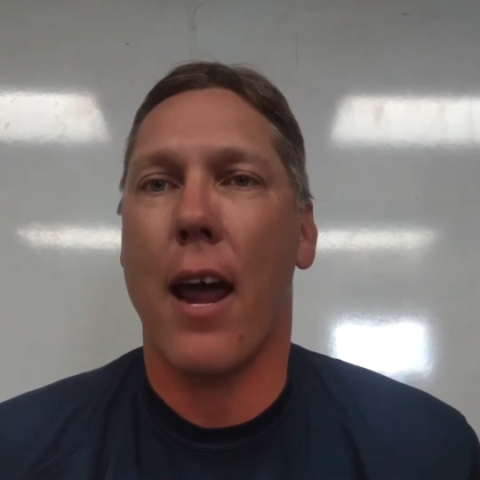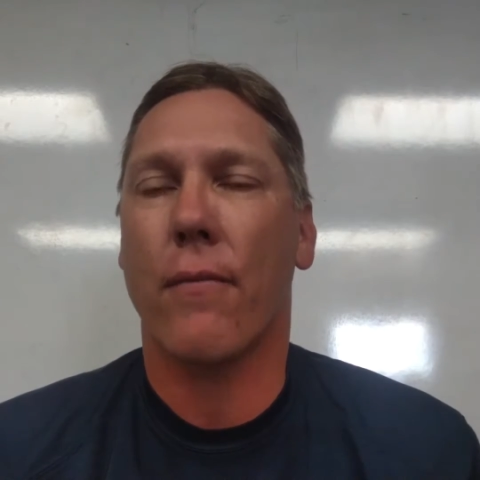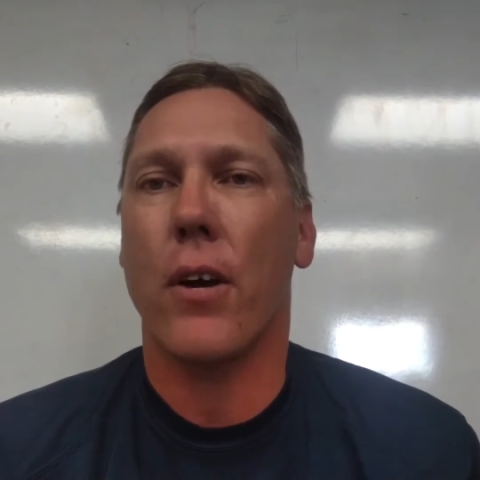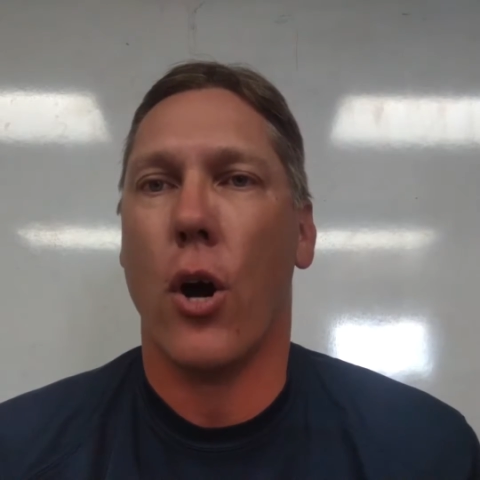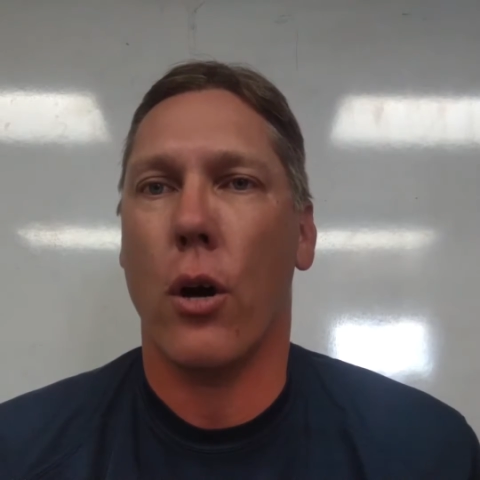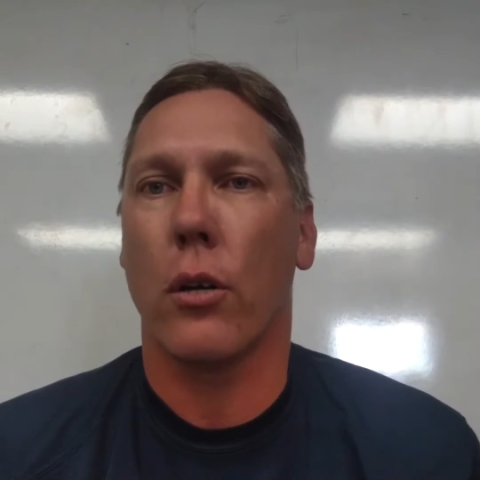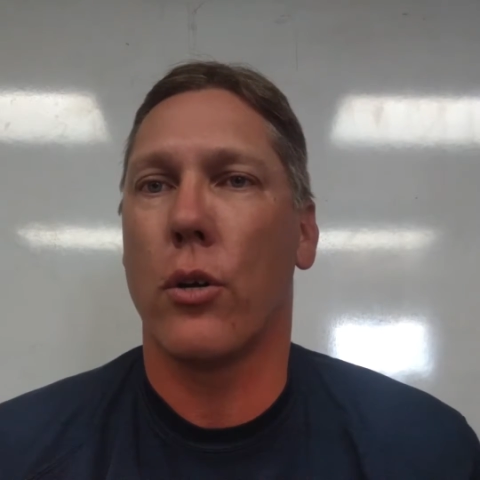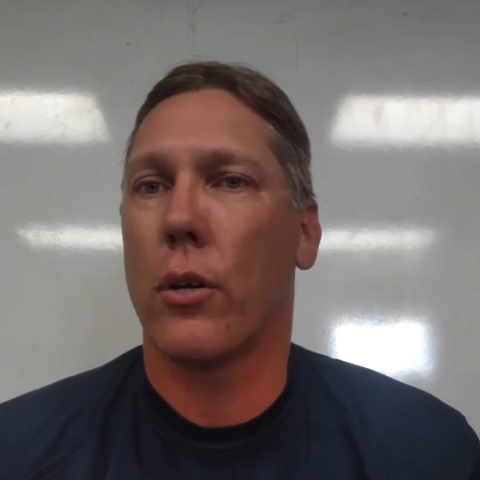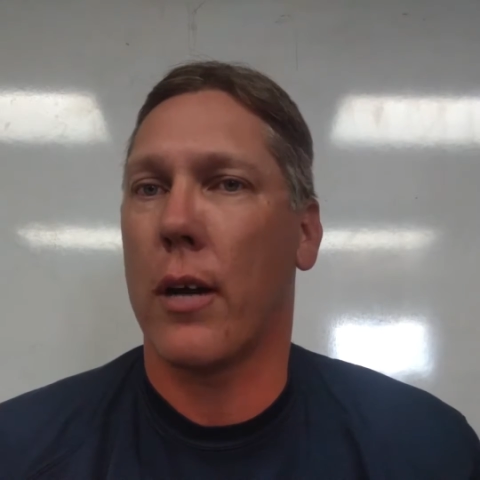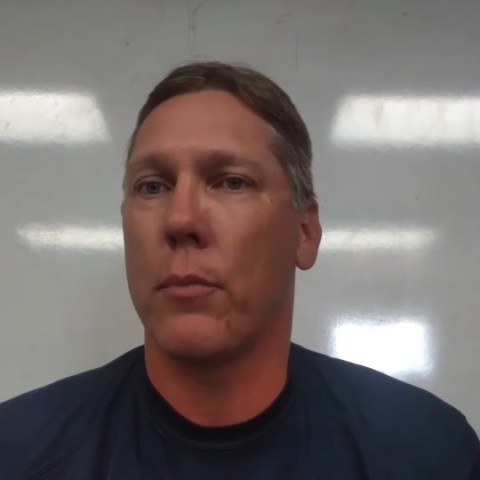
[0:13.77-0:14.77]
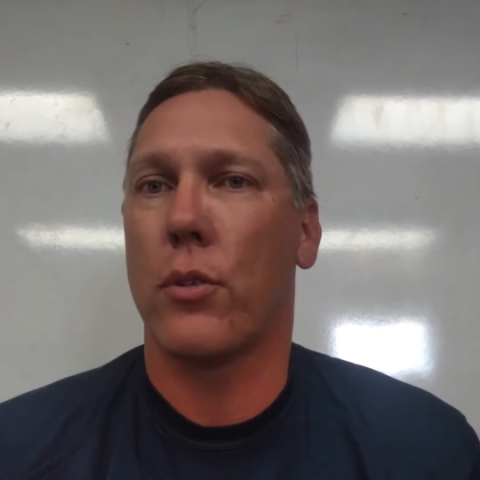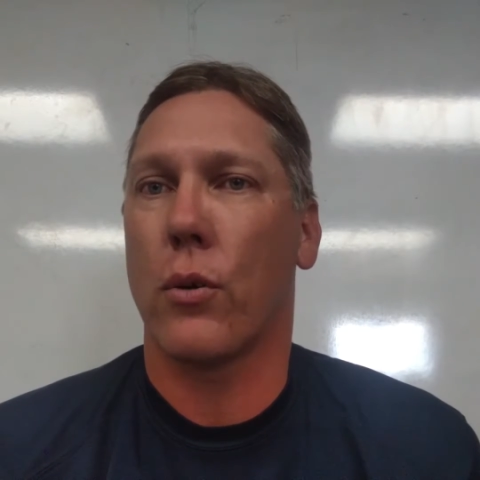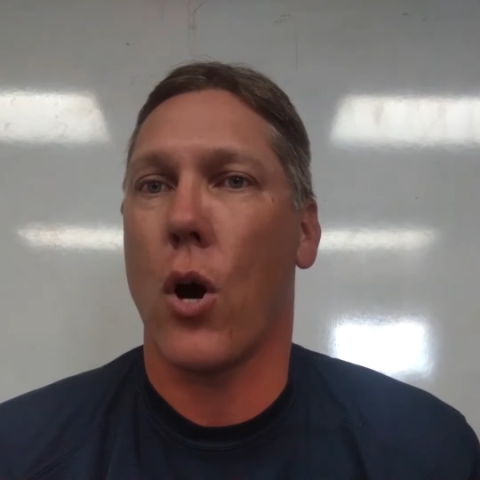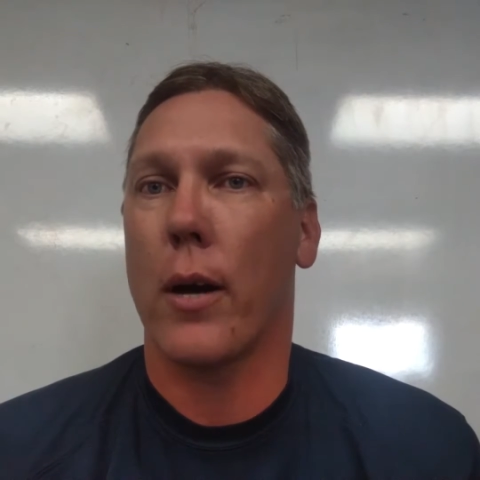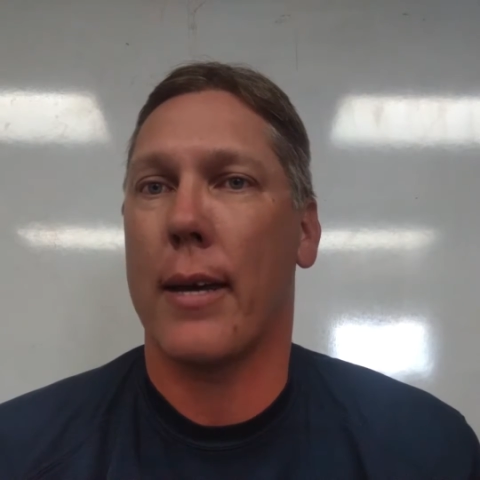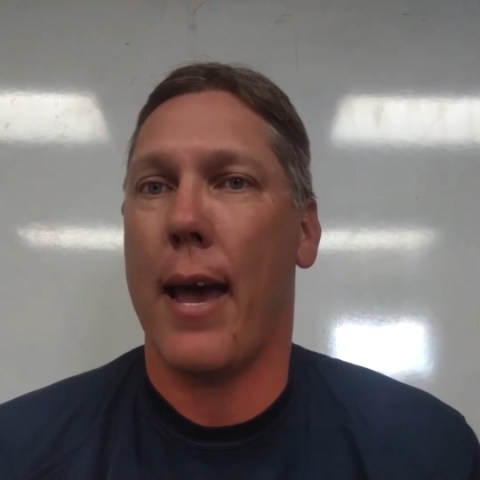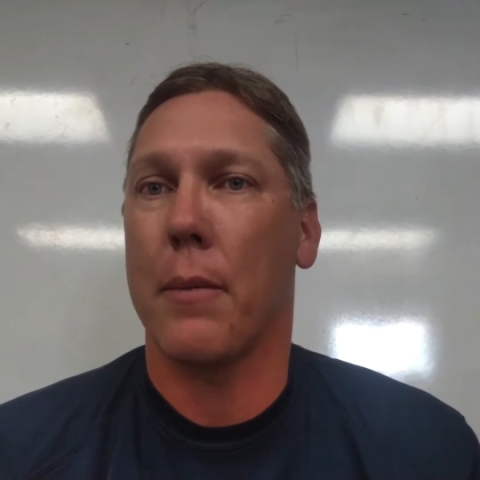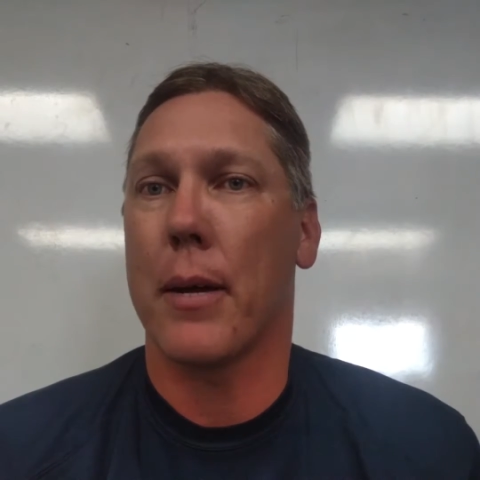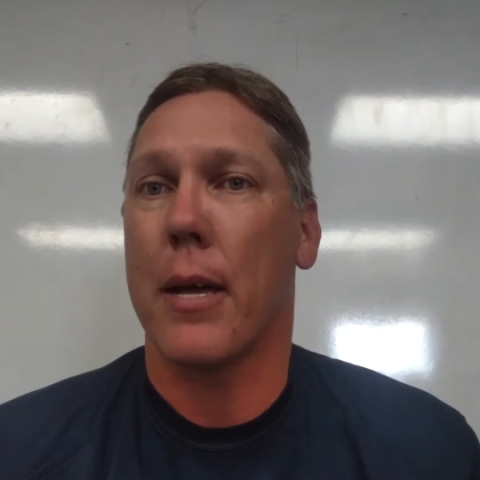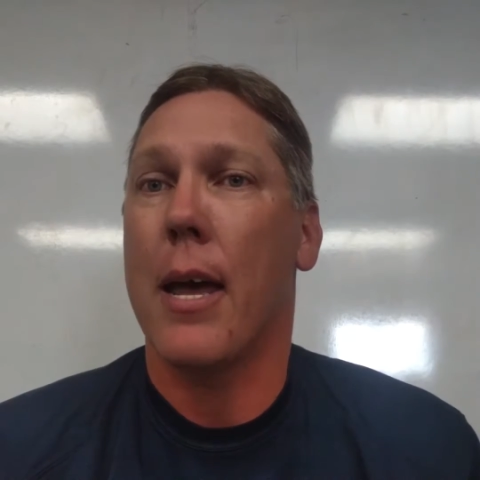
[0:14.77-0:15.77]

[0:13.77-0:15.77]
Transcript: every hurdler who comes through our academy,